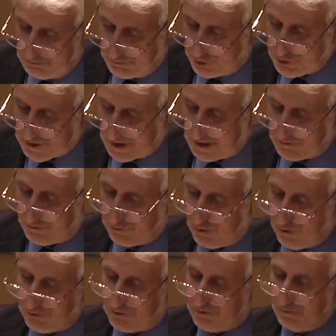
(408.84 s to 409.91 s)
putting
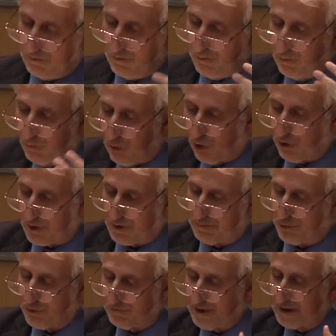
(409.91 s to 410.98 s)
forth
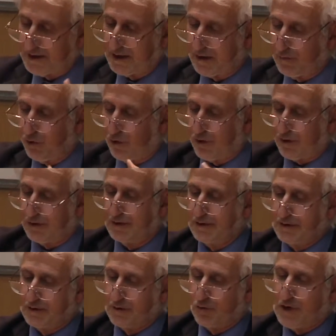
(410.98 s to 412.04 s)
providing more
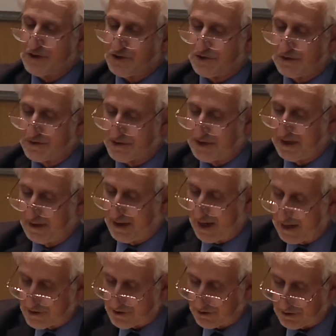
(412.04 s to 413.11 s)
questions than
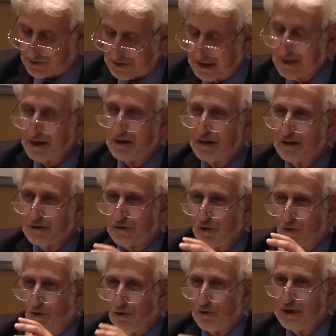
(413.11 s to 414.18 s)
answers. The
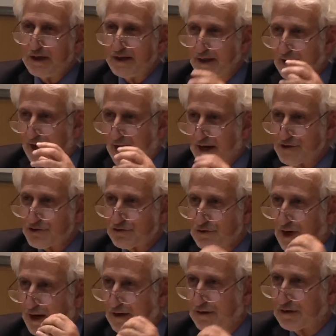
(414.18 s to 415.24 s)
only
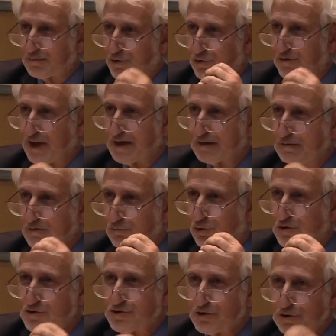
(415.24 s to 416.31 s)
answer I can provide
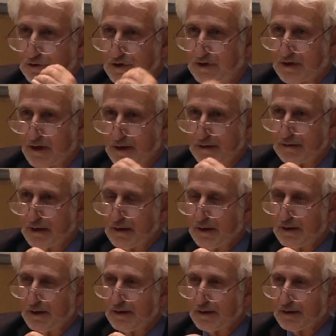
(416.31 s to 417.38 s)
with certainty
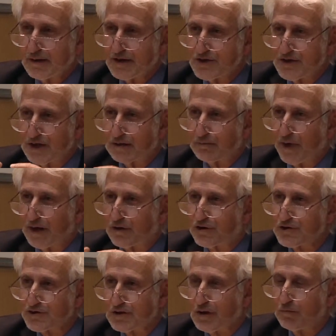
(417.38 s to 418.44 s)
is that my
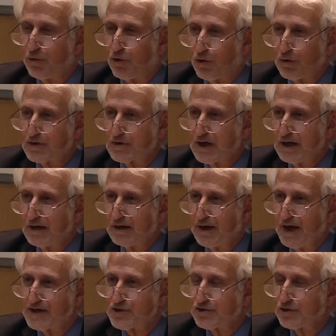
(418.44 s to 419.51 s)
crystal ball
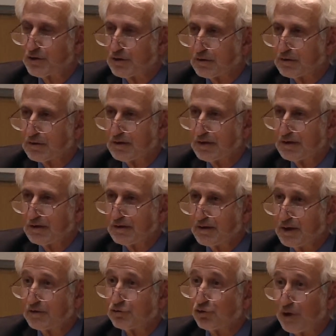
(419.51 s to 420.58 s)
has turned
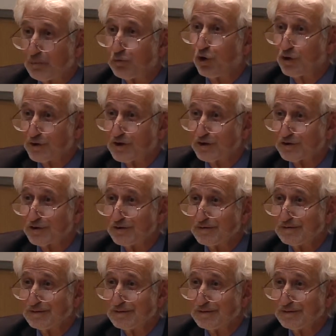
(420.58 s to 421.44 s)
into a politician.